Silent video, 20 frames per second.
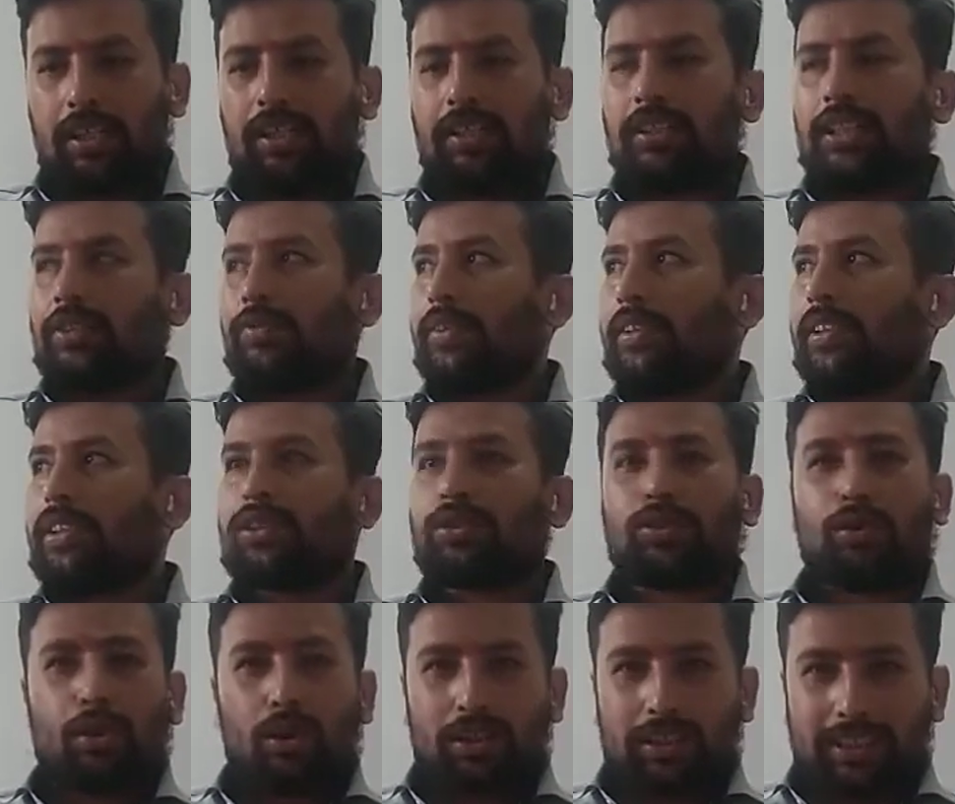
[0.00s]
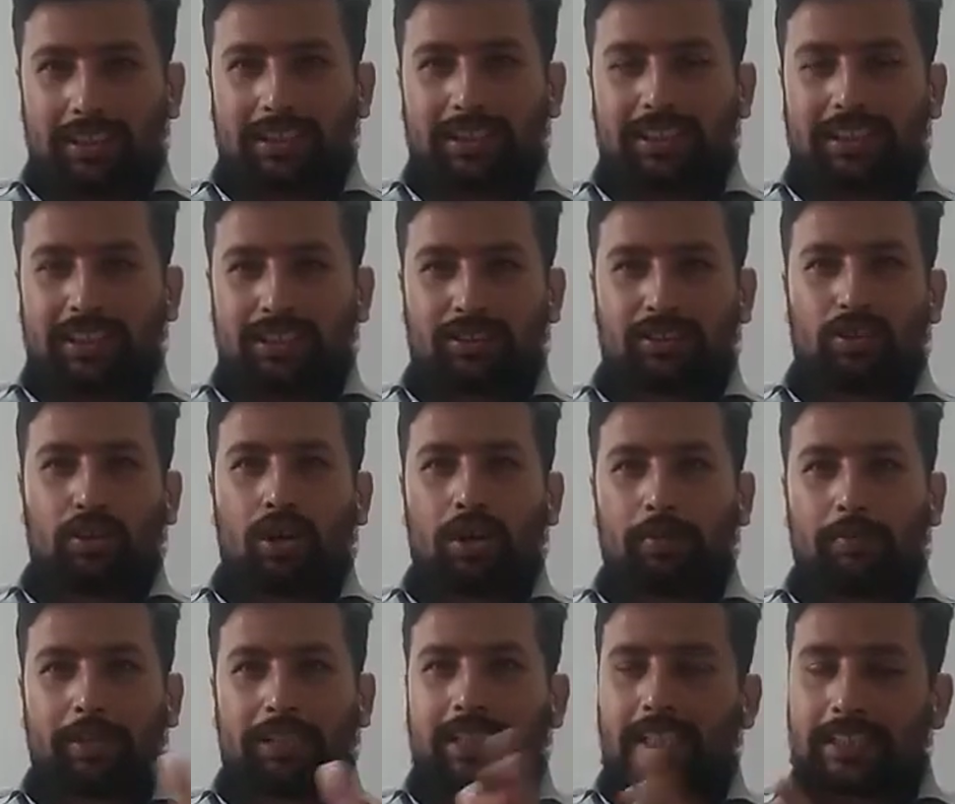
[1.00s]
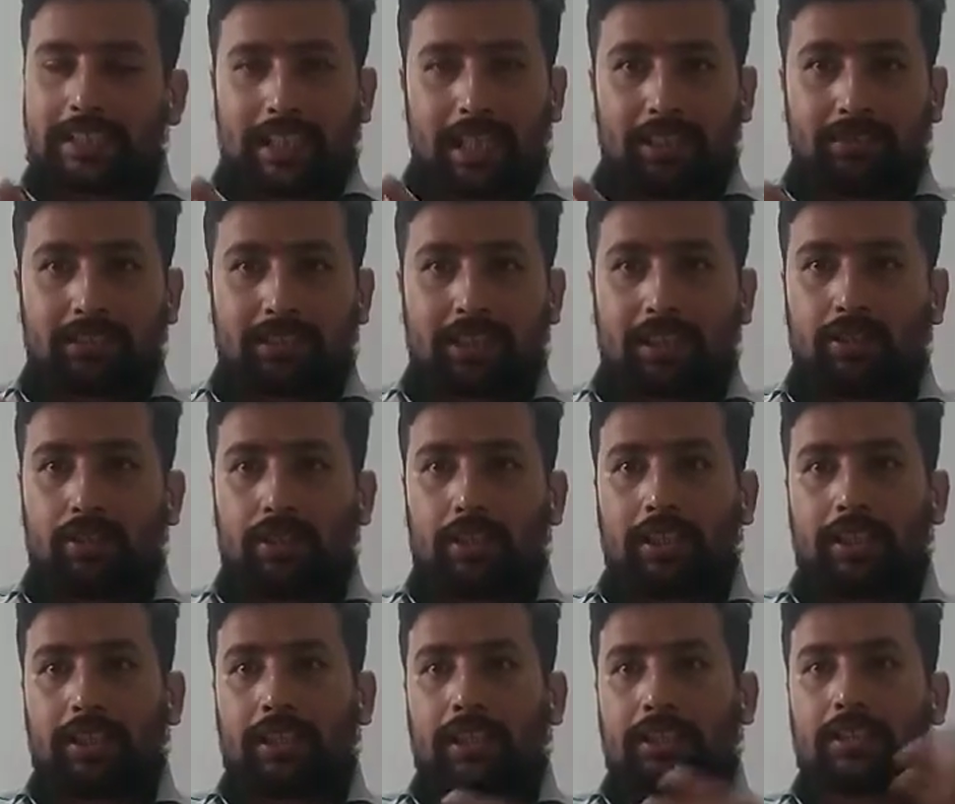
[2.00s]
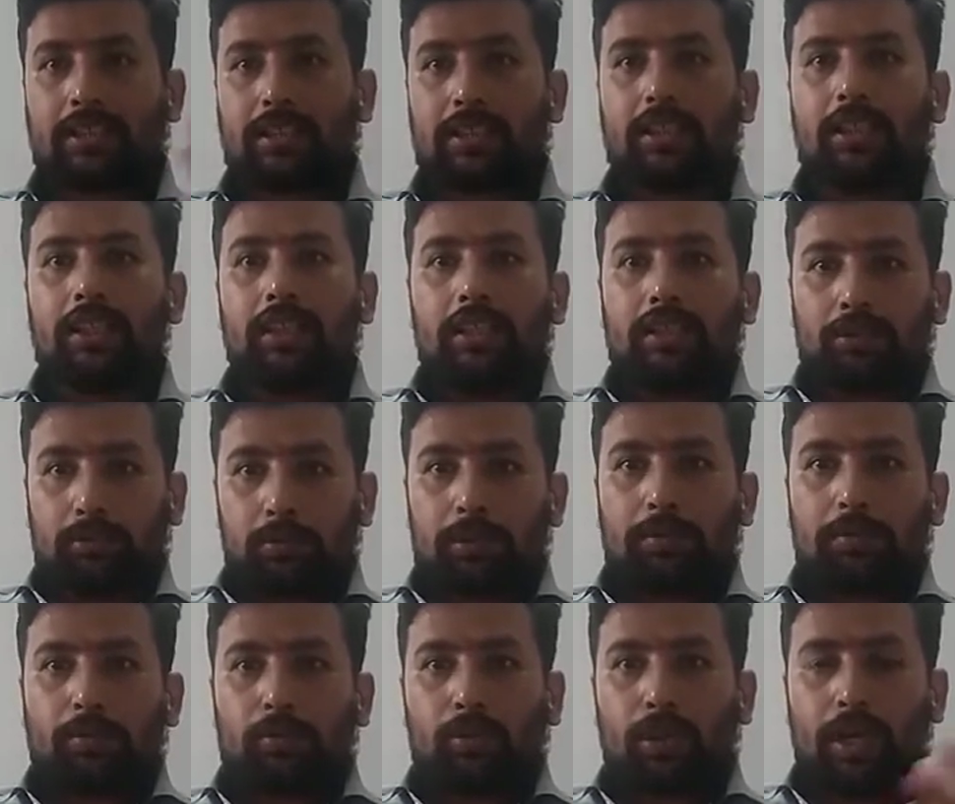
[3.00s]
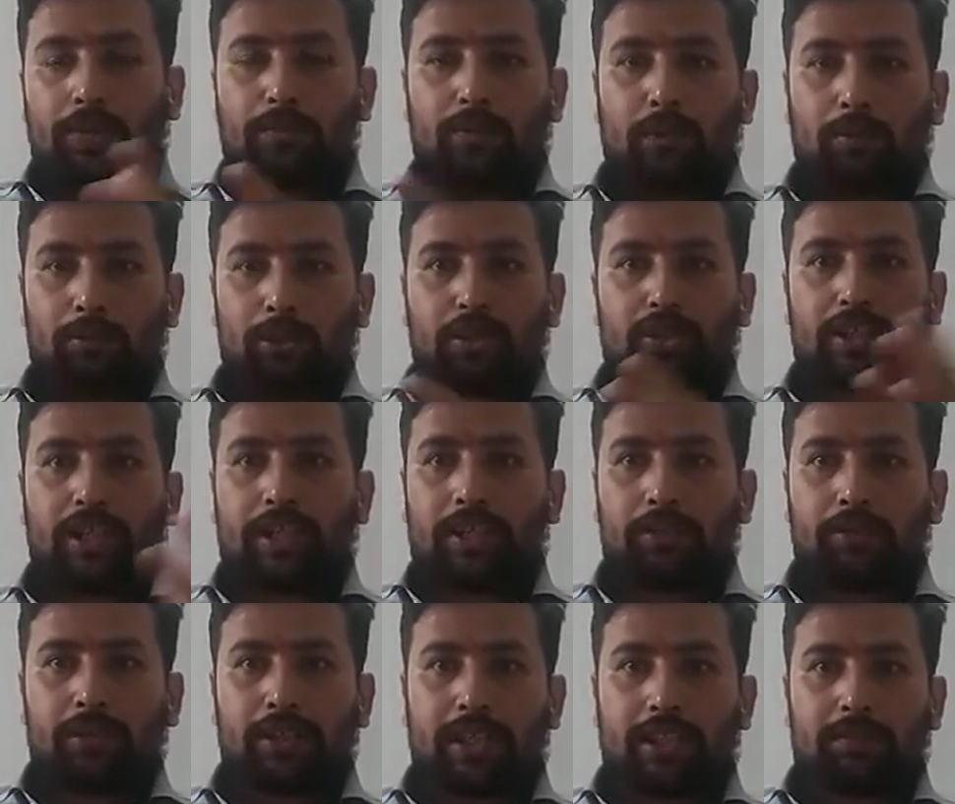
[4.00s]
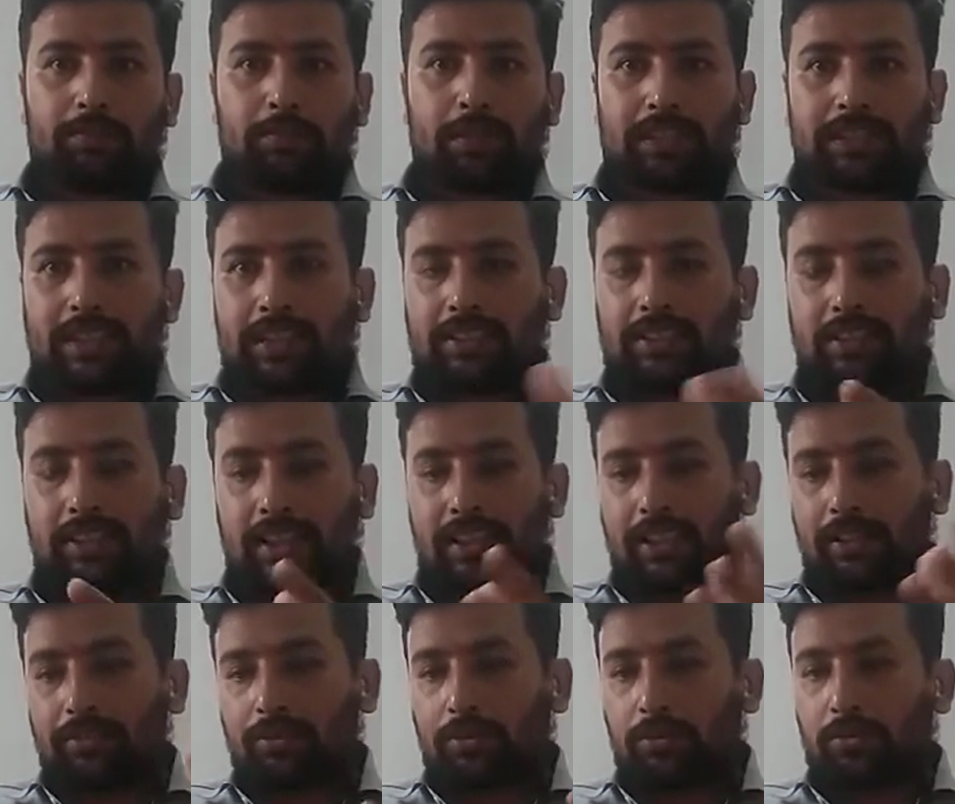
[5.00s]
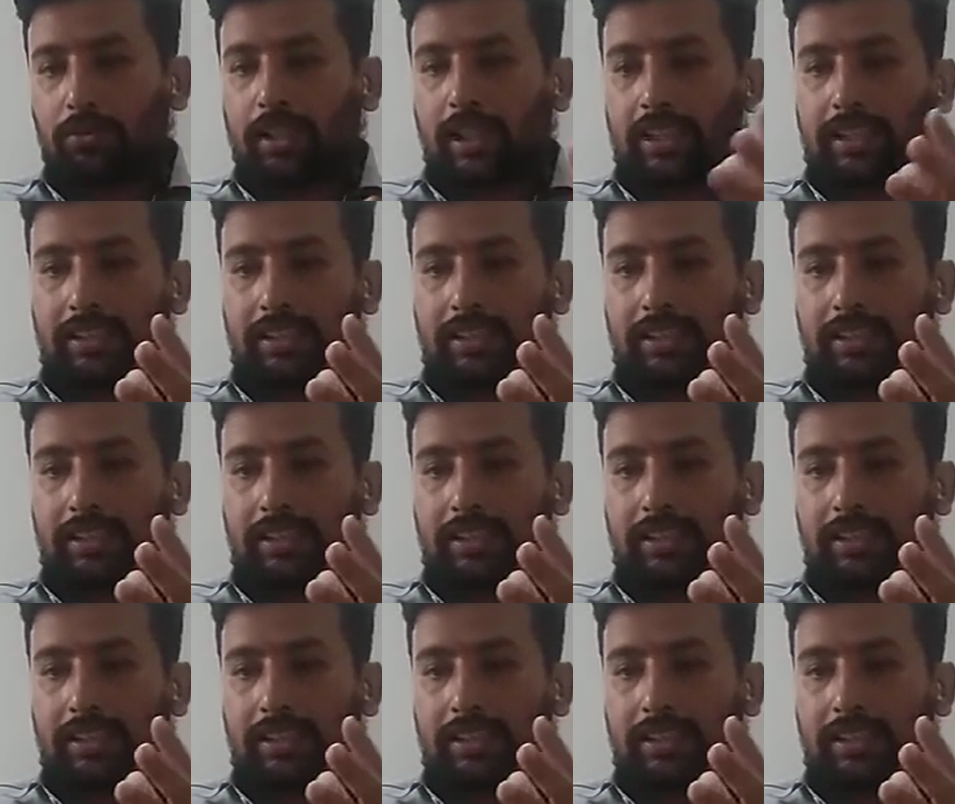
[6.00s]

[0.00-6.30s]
that when the strong acid and strong base, as I have said only, that sodium chloride formation NaOH plus HCl gives you the